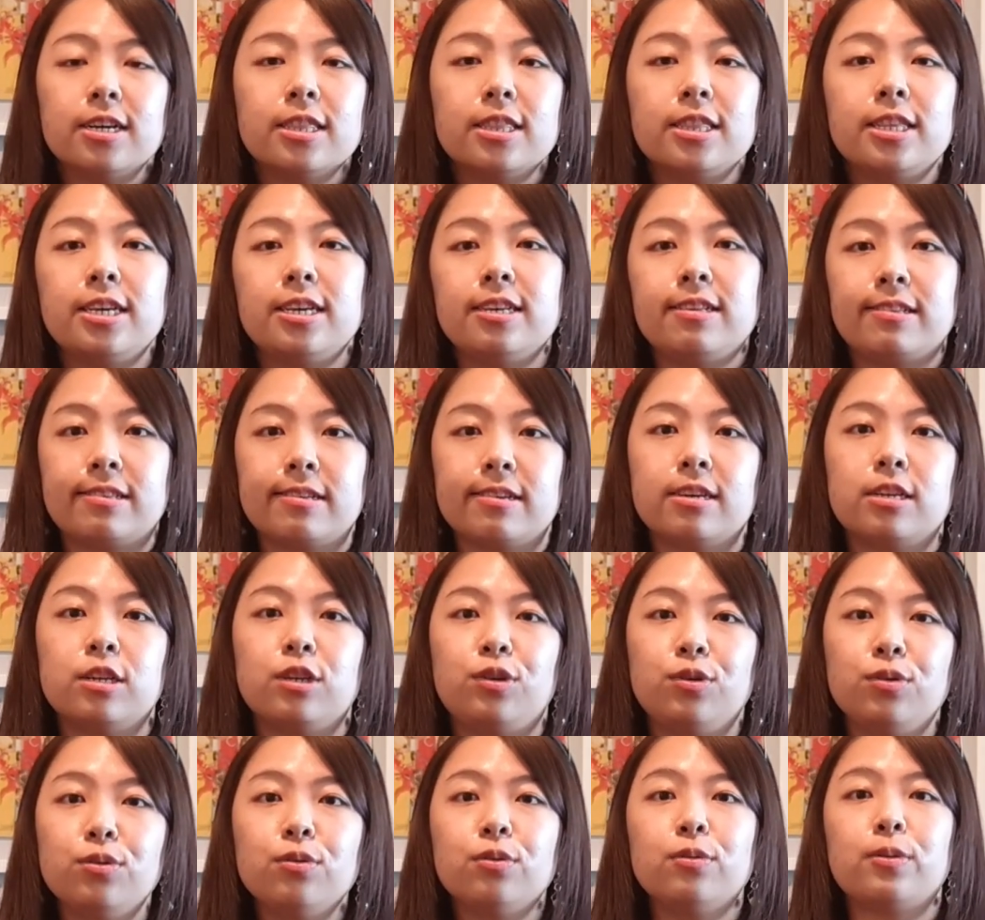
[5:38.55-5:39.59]
These
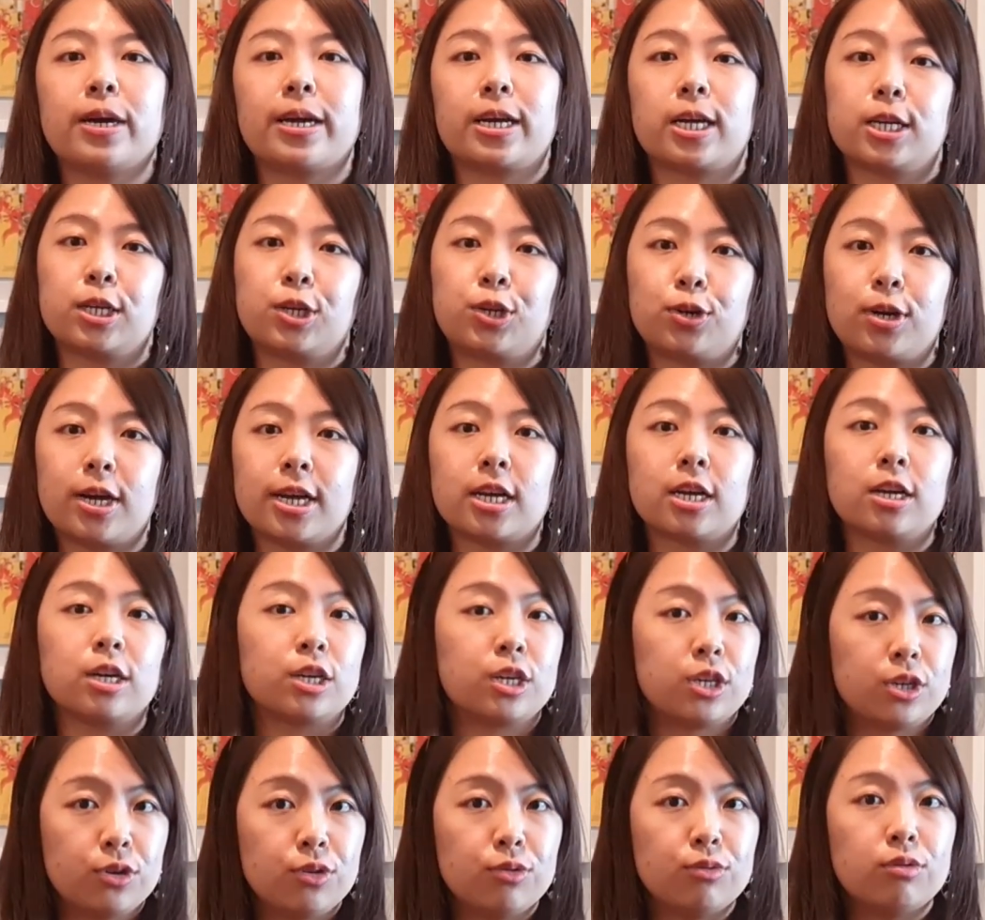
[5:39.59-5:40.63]
do attract a
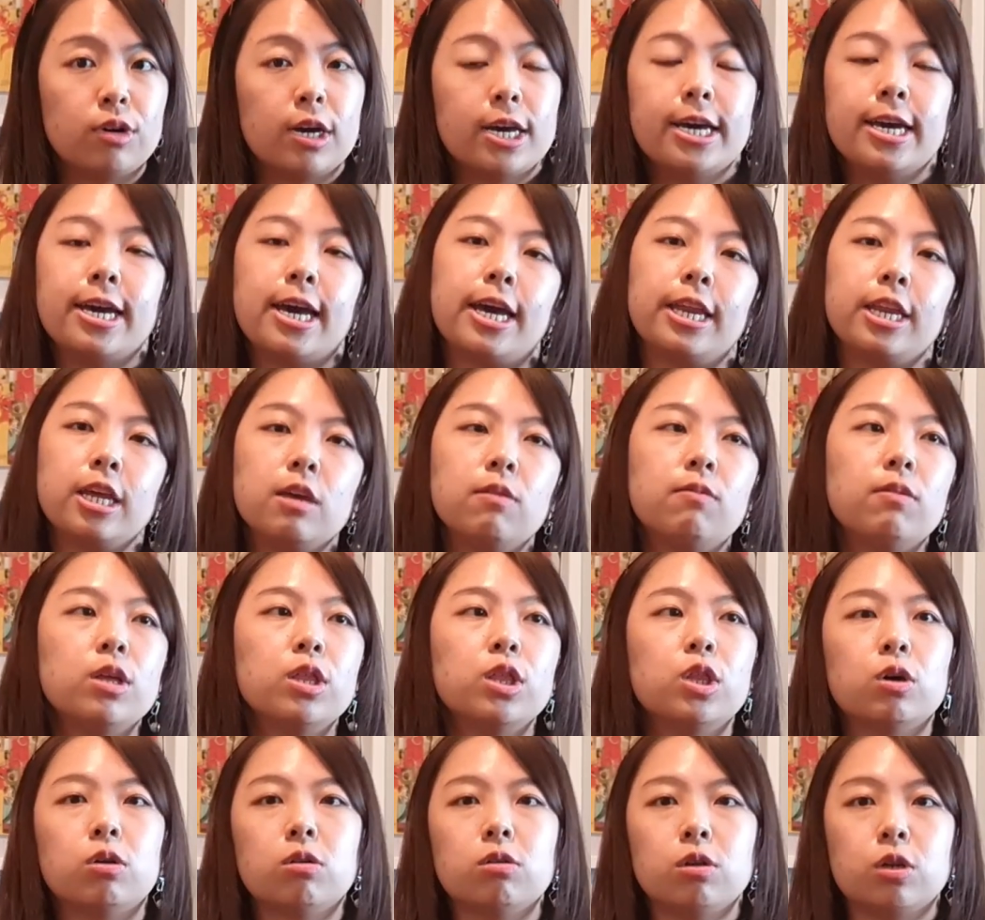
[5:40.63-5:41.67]
queue, and even
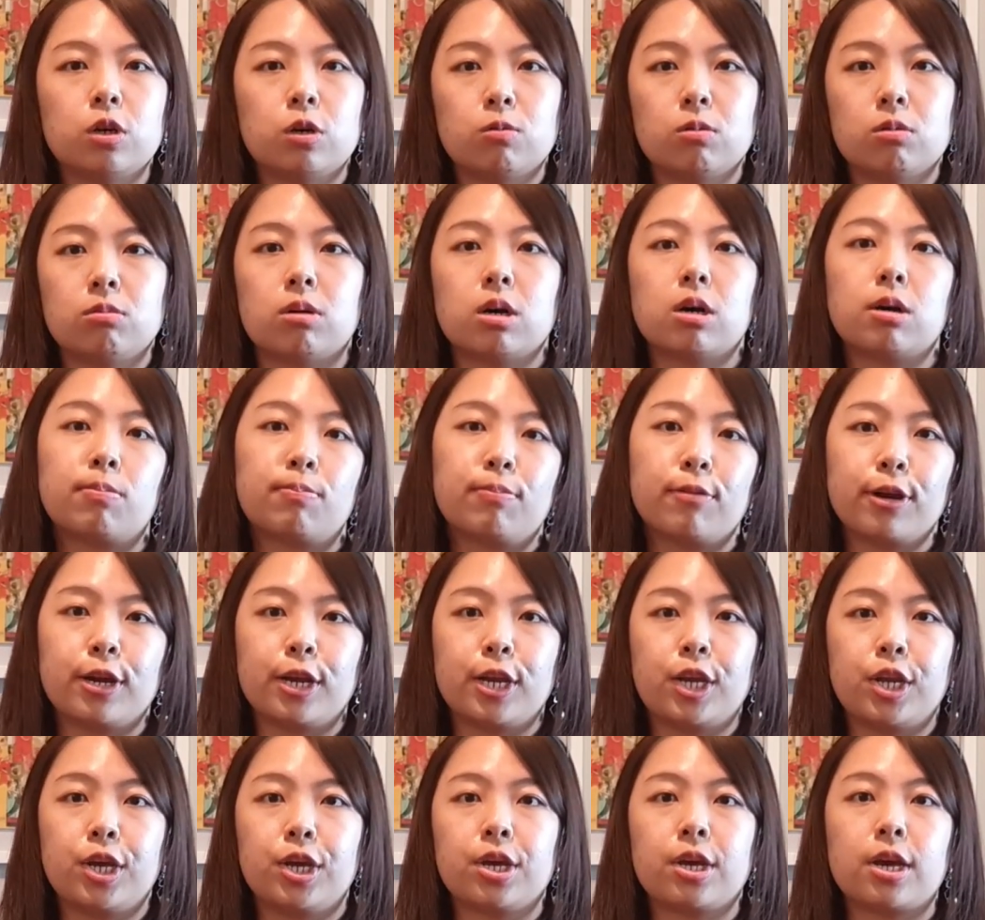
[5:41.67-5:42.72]
though we were
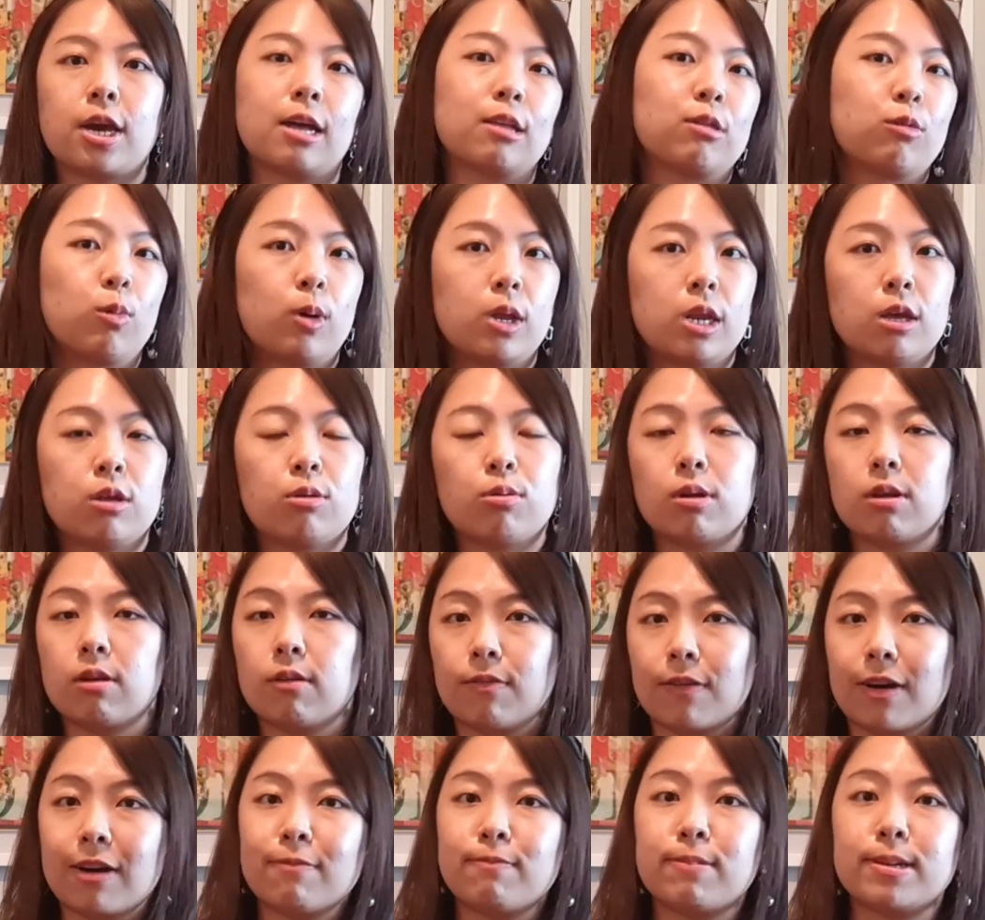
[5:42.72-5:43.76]
operating at
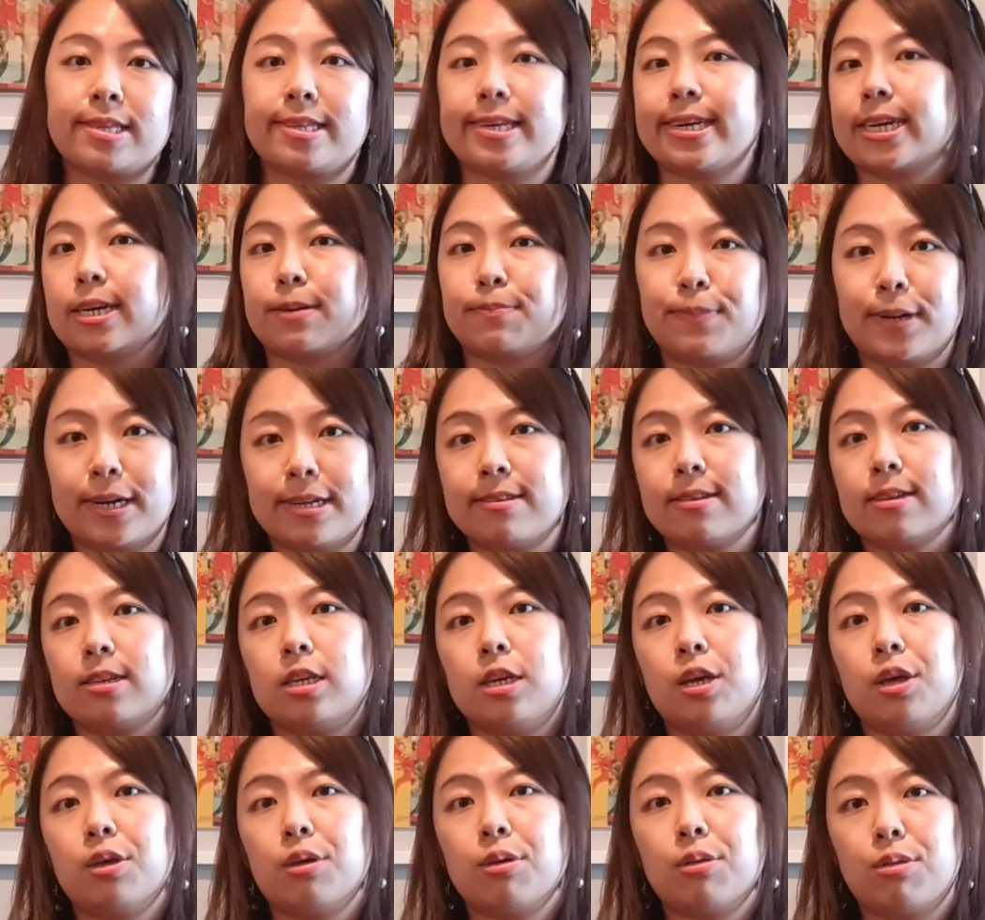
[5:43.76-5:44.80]
20-25%
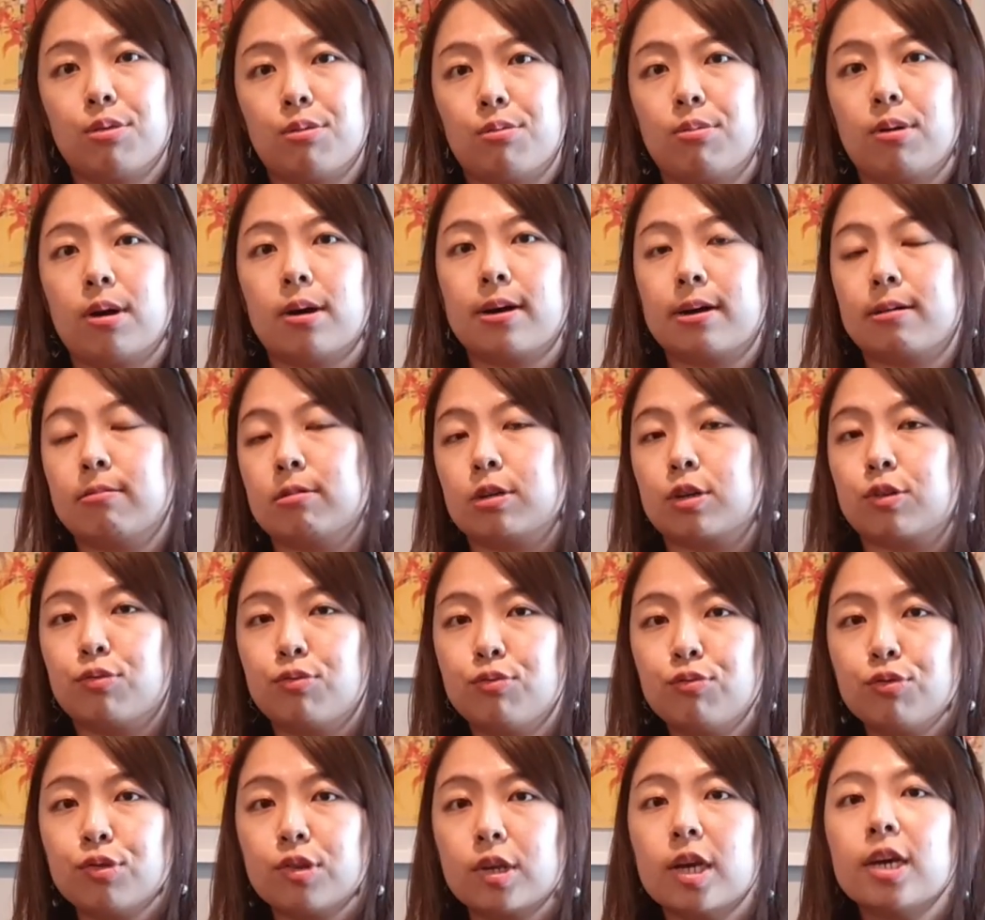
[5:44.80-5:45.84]
capacity throughout our
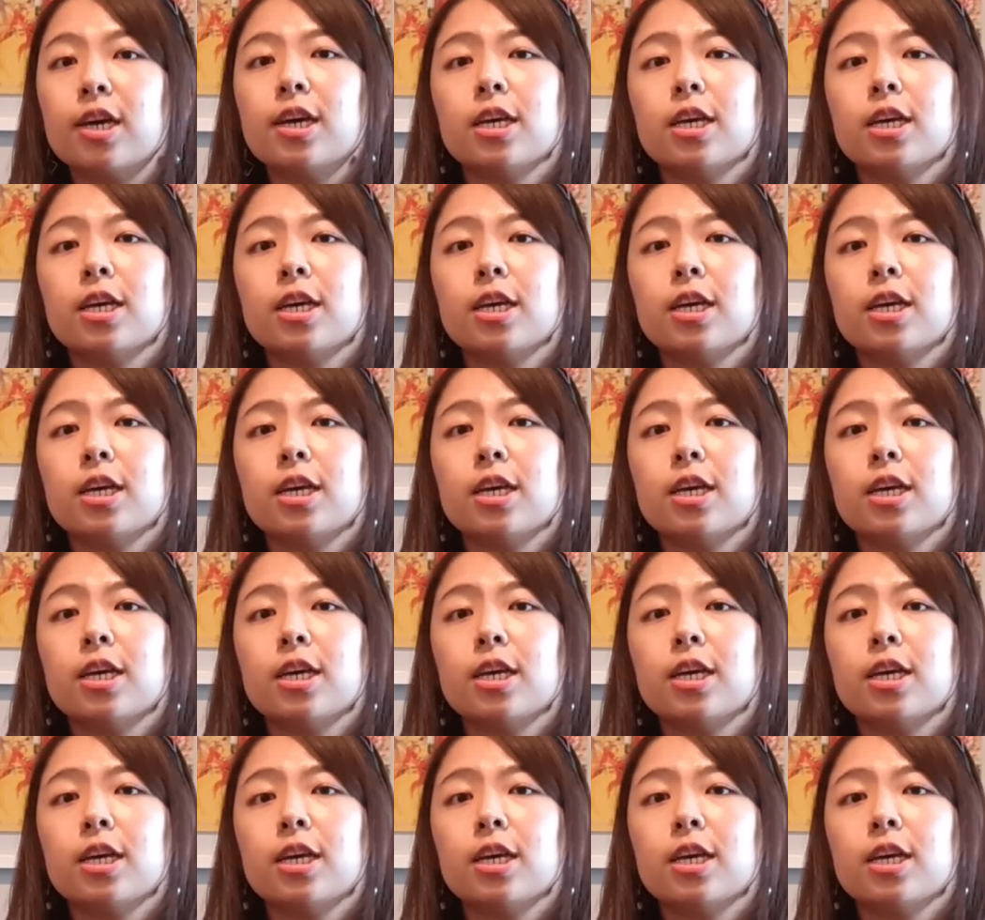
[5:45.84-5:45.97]
cruise,